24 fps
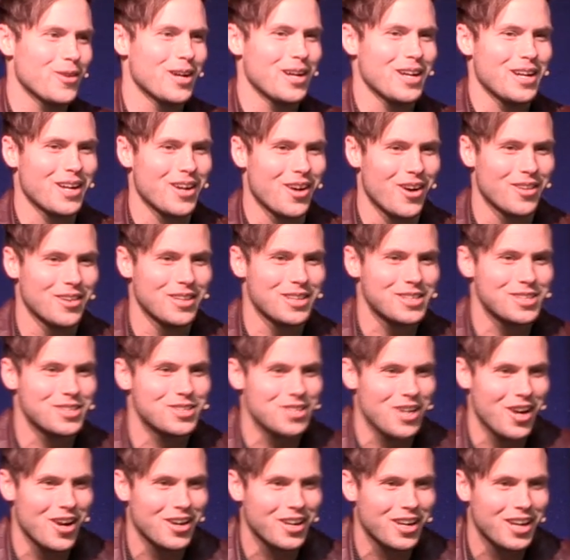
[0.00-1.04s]
We're eating all this
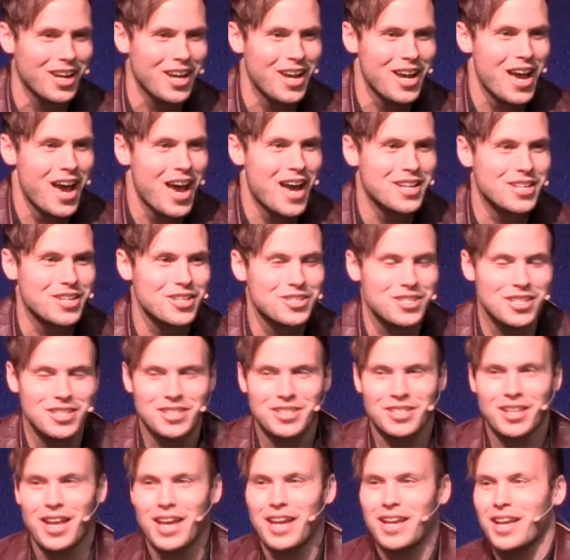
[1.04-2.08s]
junk, and you're
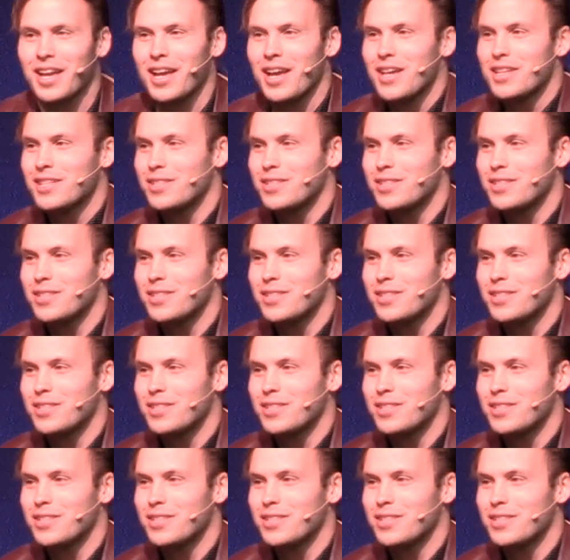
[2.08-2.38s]
just like,